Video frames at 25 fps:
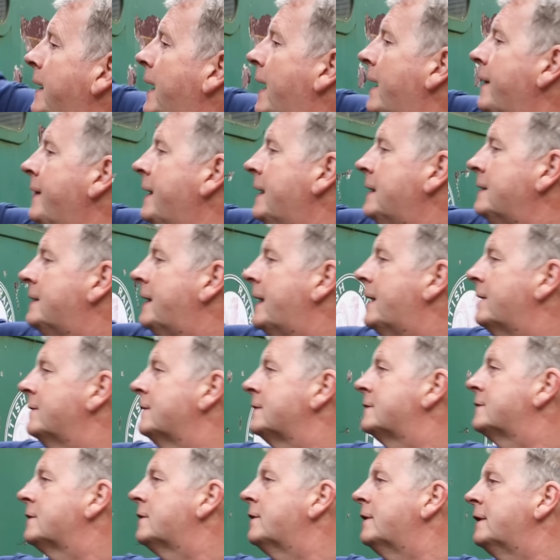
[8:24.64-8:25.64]
And then down
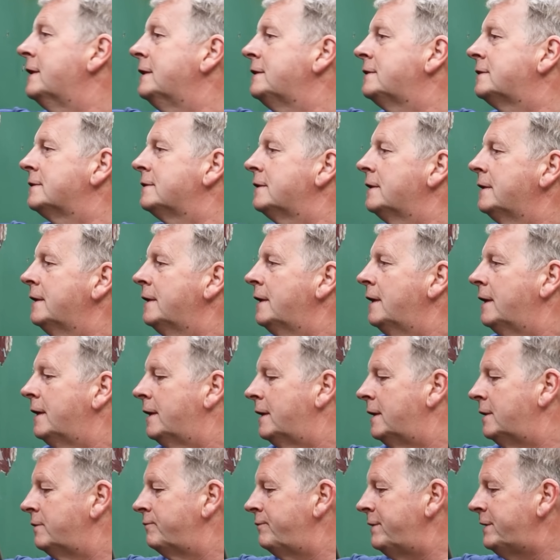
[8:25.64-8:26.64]
the sides,
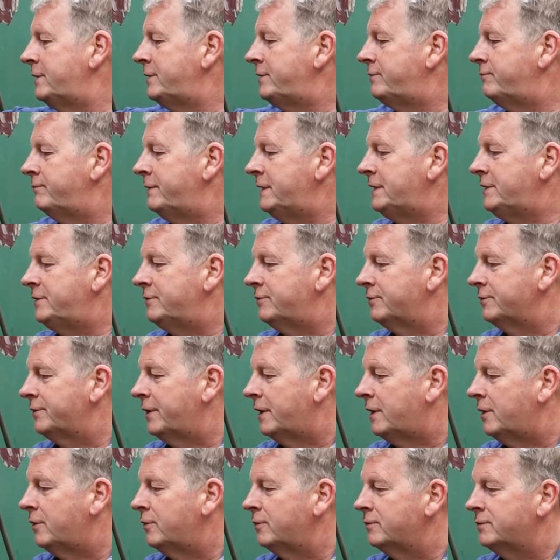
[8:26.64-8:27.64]
re-drilled
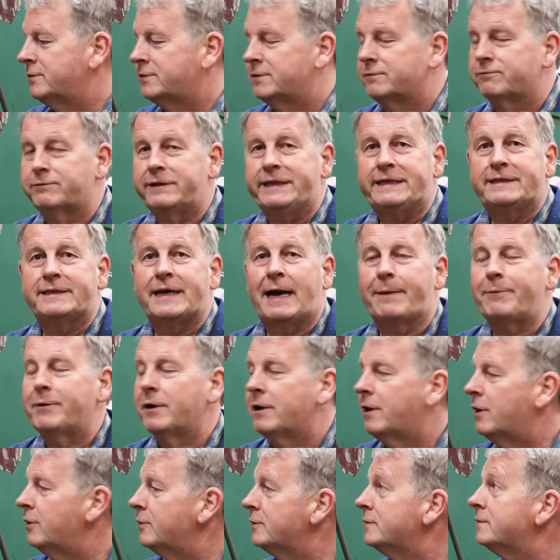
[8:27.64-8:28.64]
the holes, re-tapped
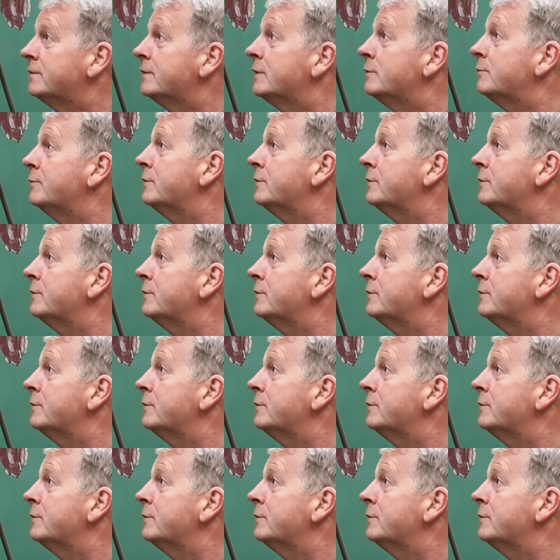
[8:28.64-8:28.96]
the holes for the